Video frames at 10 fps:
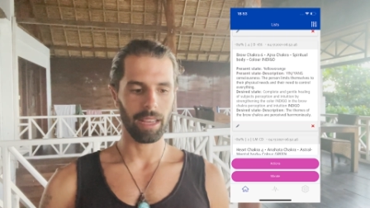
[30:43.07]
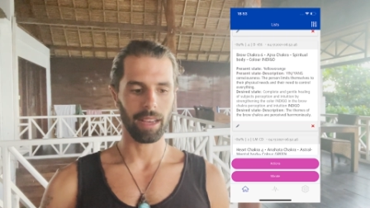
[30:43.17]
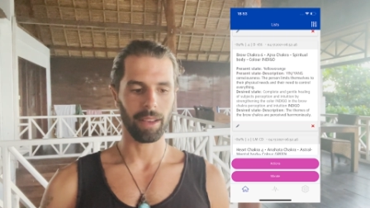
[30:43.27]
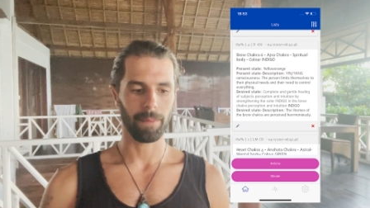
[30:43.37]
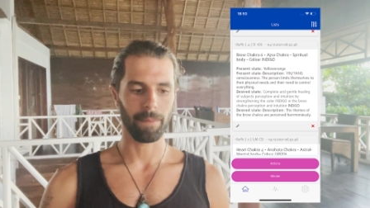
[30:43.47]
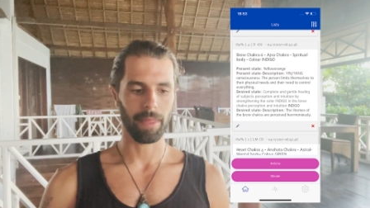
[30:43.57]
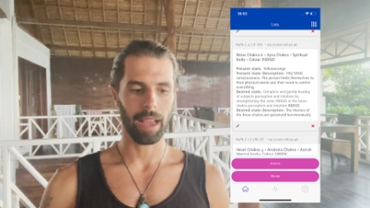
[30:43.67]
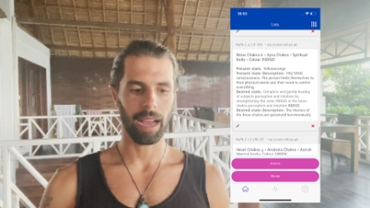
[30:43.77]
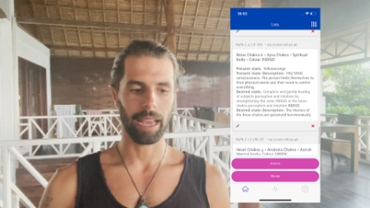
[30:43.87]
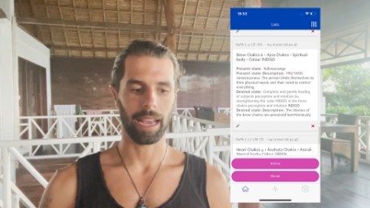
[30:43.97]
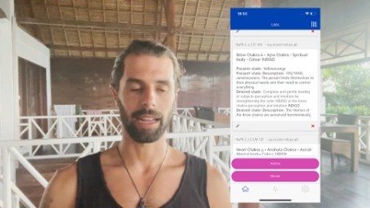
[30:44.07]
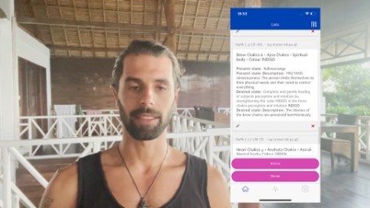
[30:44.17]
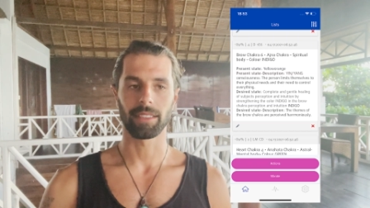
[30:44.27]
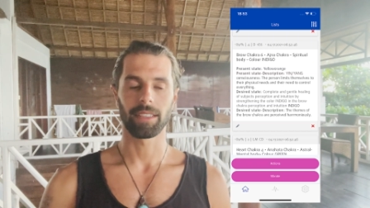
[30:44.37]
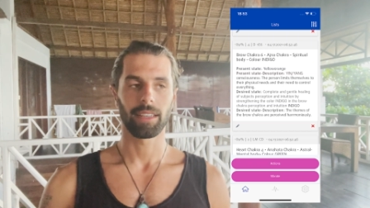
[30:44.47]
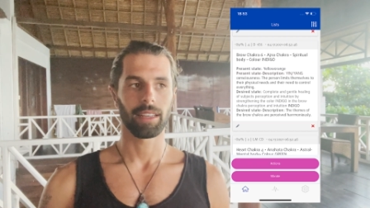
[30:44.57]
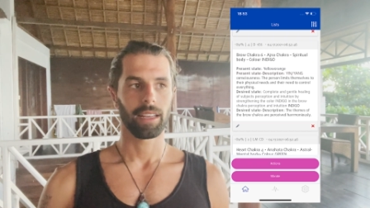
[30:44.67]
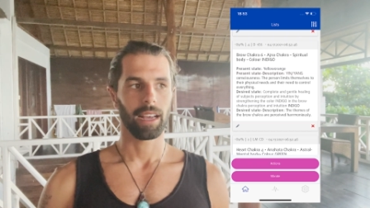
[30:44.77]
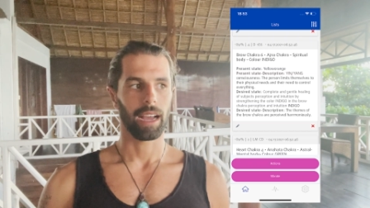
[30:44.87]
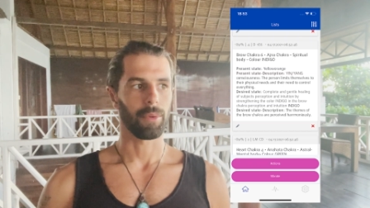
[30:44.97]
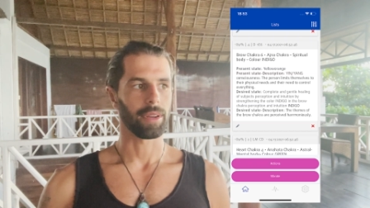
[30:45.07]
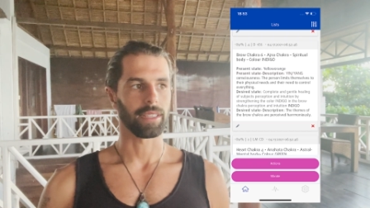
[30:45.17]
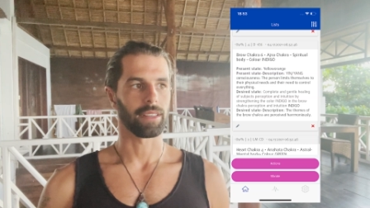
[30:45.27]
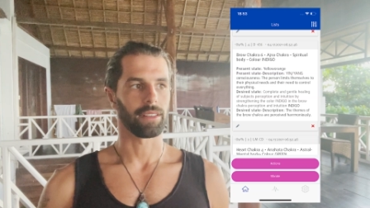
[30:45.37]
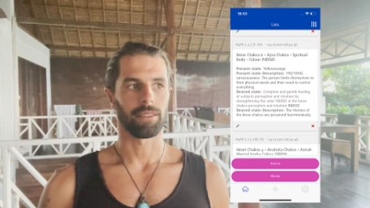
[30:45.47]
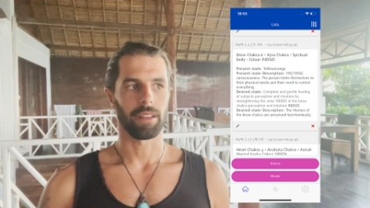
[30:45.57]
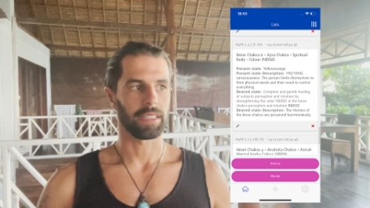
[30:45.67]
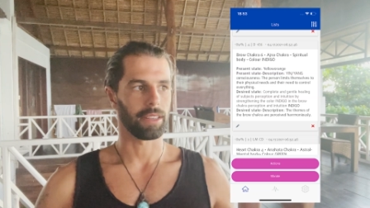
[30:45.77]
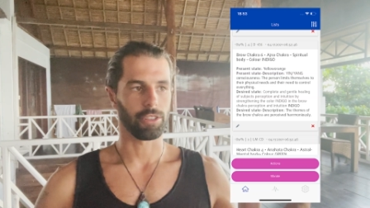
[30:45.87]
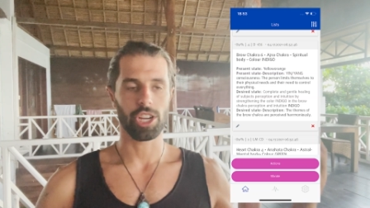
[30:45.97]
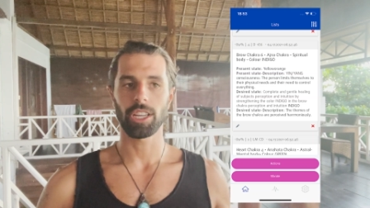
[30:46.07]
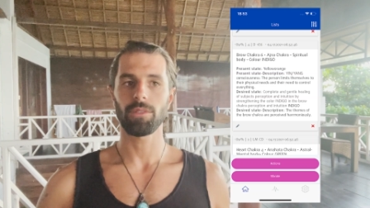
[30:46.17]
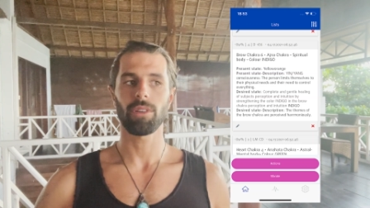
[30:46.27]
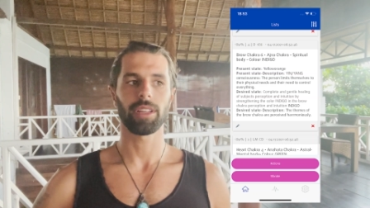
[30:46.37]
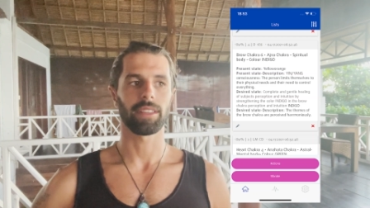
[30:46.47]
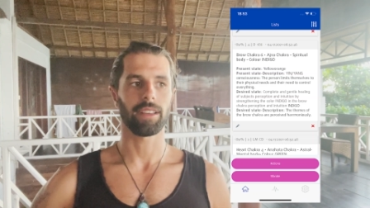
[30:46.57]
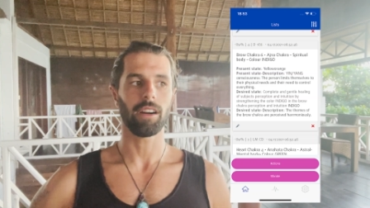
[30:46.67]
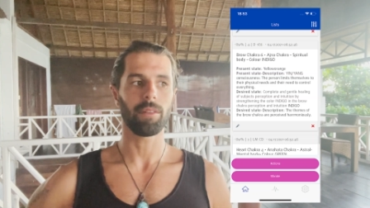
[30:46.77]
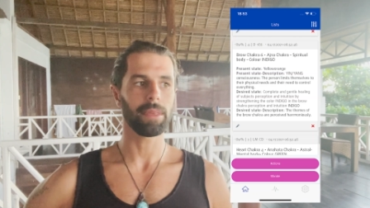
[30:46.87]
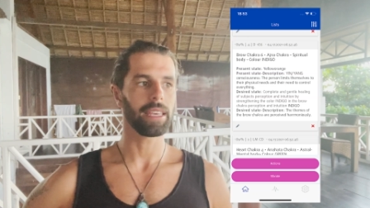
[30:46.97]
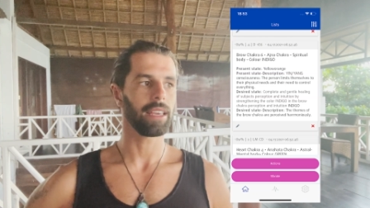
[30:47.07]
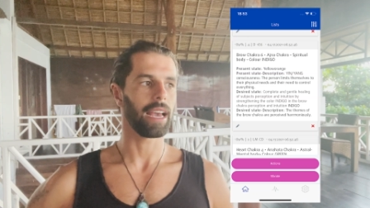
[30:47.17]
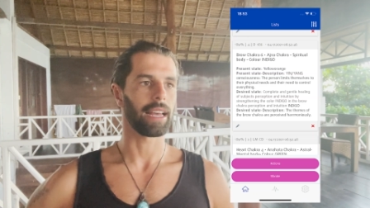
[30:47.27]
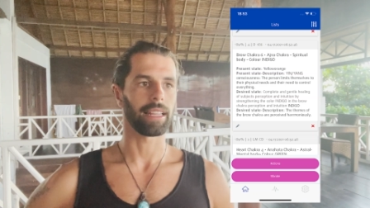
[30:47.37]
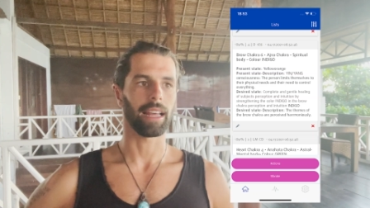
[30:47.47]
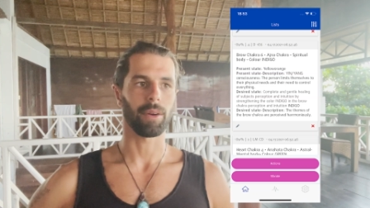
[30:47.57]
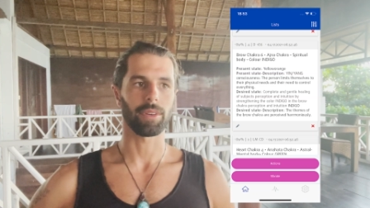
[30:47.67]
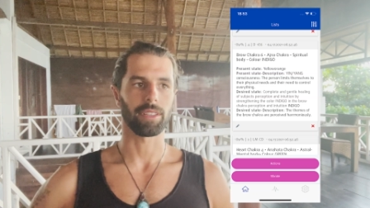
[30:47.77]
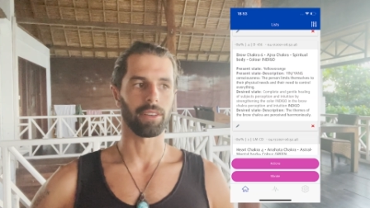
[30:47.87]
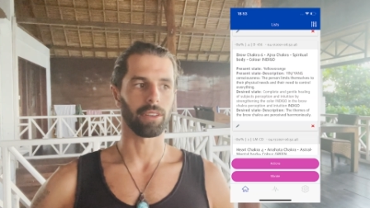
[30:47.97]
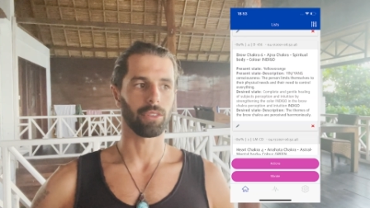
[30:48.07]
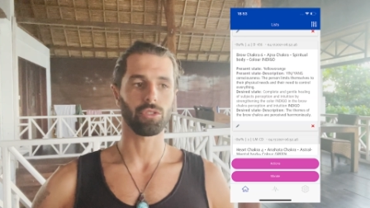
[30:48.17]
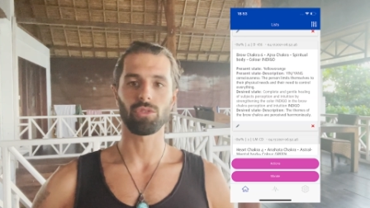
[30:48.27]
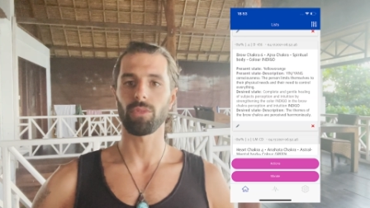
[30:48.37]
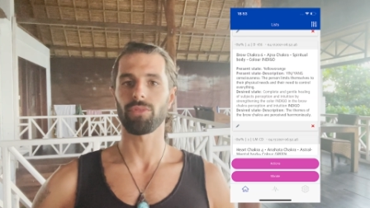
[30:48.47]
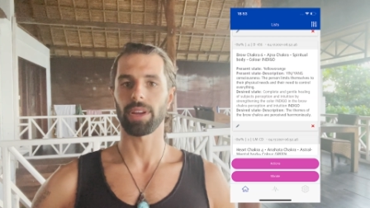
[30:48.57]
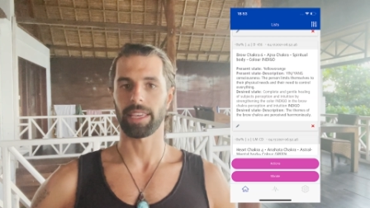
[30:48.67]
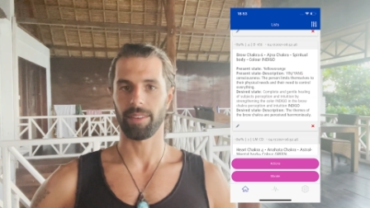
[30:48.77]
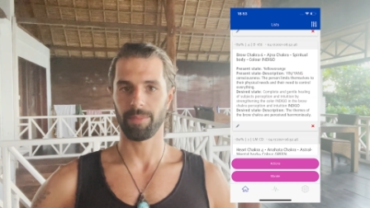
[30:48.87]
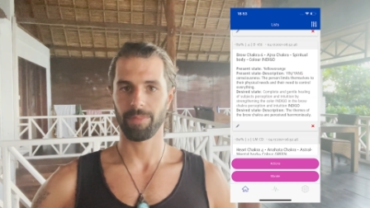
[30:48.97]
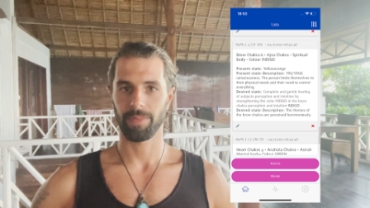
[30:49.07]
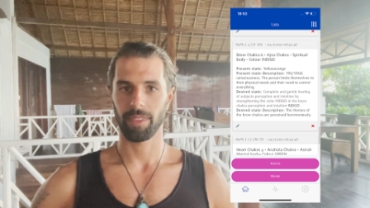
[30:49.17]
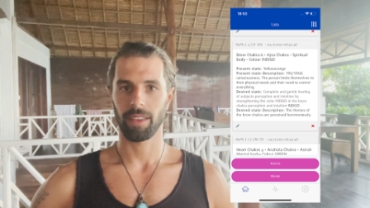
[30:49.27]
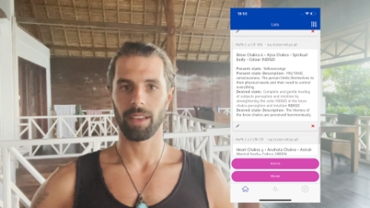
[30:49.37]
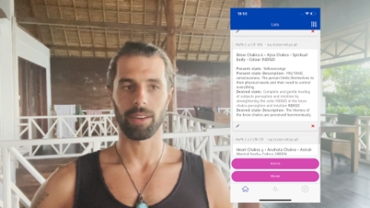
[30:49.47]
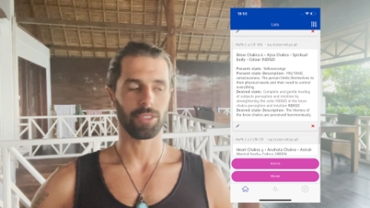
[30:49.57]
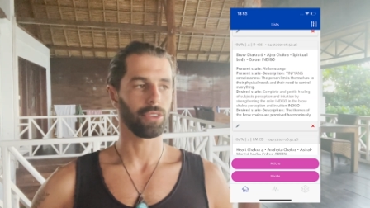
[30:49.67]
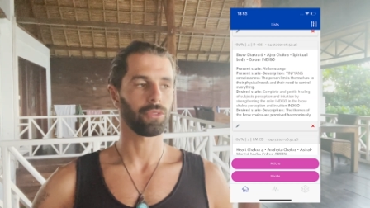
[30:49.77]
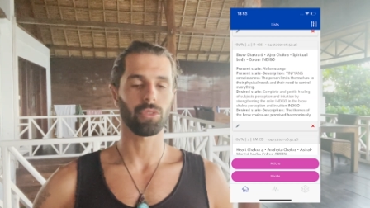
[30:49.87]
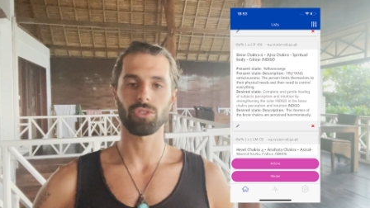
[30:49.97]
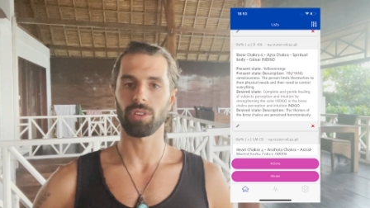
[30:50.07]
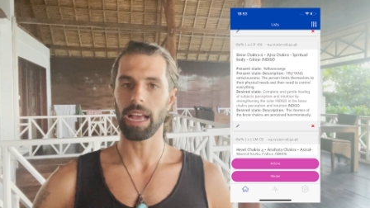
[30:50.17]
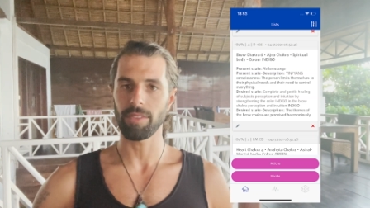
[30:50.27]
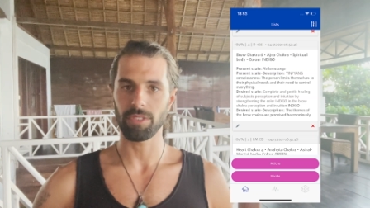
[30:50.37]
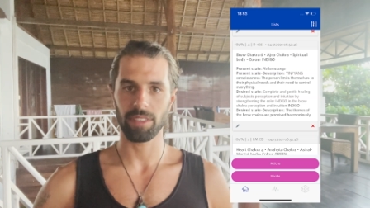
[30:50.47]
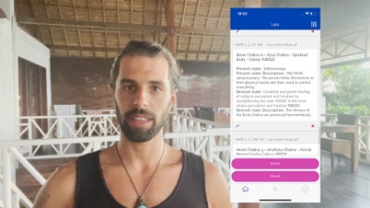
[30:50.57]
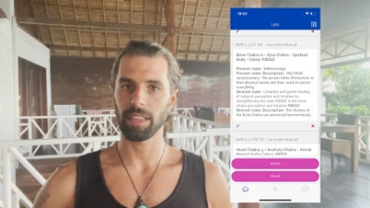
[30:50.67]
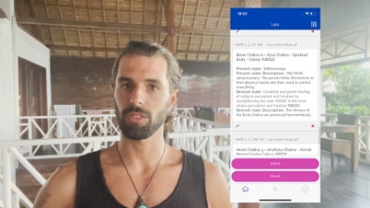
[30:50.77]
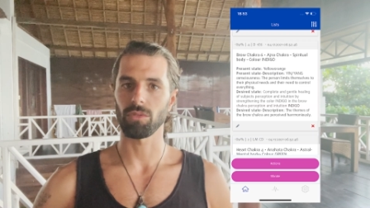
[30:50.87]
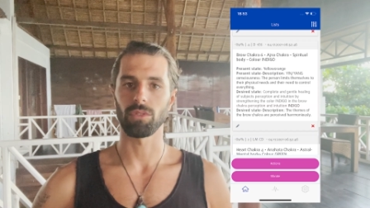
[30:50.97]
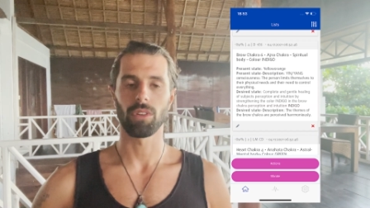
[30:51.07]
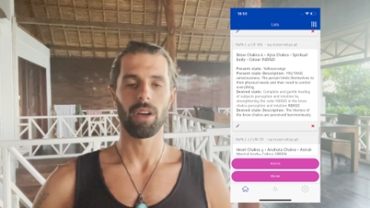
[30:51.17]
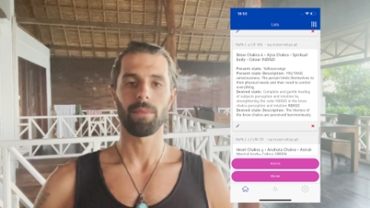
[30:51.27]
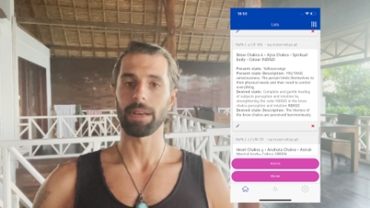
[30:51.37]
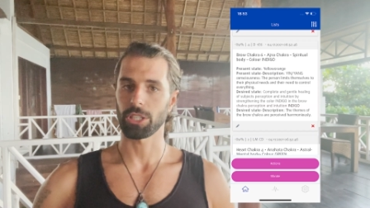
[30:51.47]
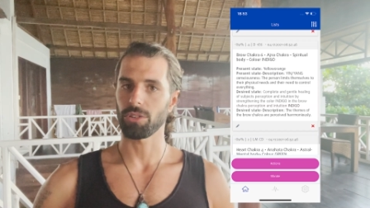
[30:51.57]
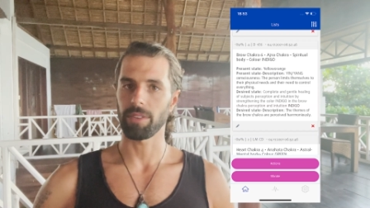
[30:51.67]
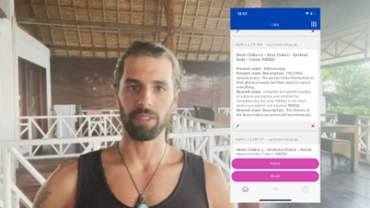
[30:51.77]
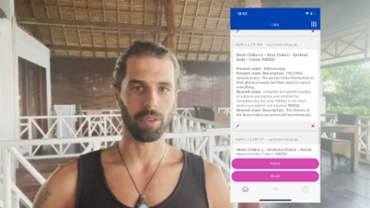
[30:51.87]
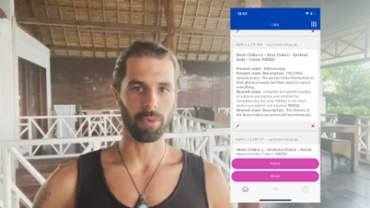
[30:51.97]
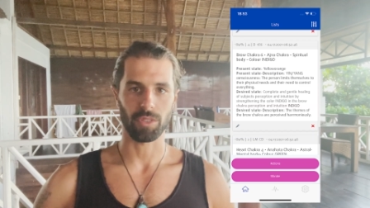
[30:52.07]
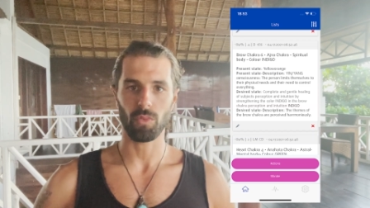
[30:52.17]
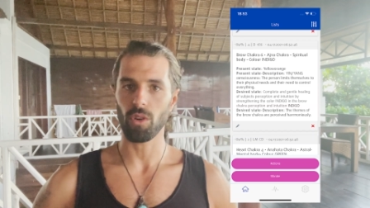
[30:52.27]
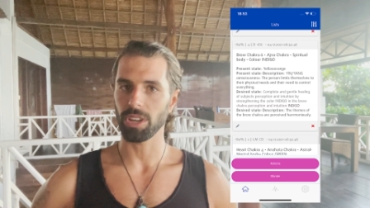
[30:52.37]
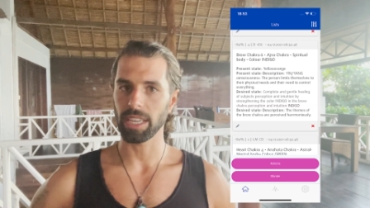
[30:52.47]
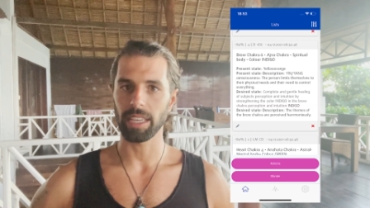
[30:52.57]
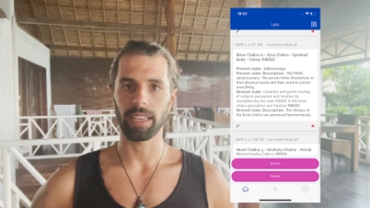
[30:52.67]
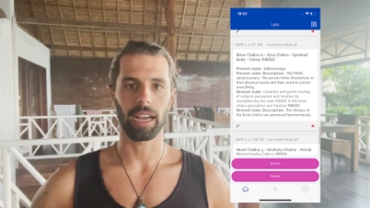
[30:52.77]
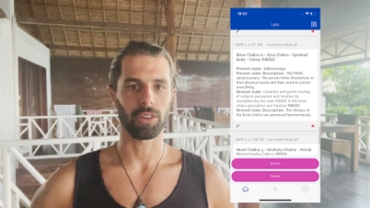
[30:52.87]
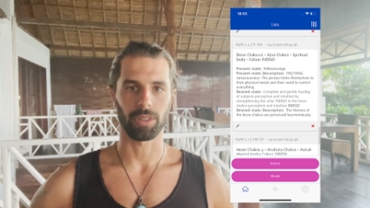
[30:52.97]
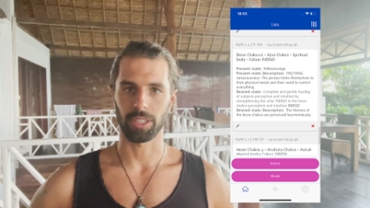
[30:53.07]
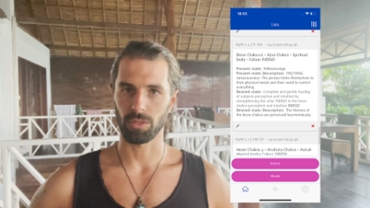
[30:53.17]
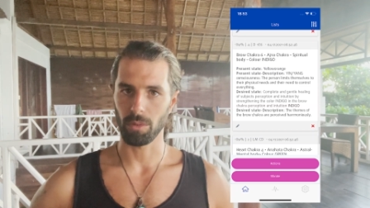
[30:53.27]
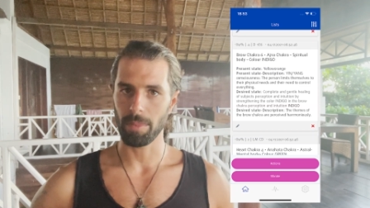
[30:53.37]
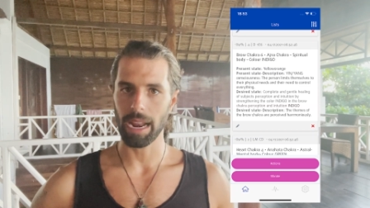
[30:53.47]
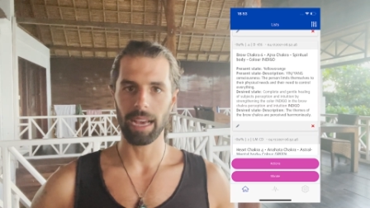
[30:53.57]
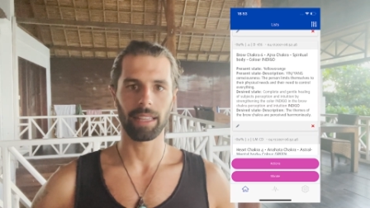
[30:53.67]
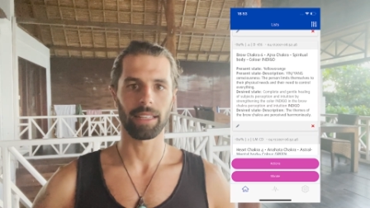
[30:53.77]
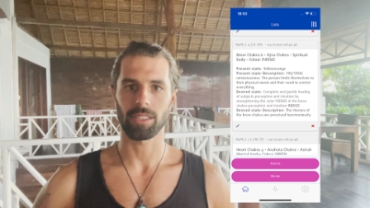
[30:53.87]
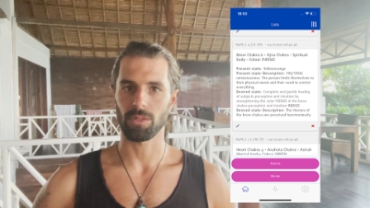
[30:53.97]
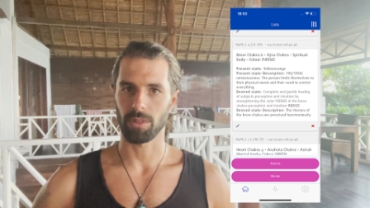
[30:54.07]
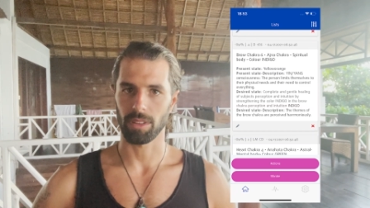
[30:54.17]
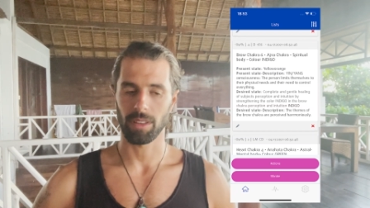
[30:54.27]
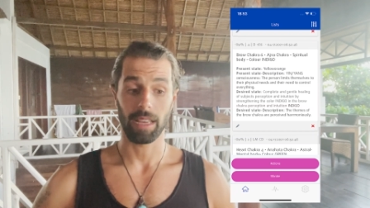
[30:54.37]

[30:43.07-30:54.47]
I was let's say a general in the army, and I was a control freak. I was trying to control everything, to make sure everything was working according to the plan, and so on.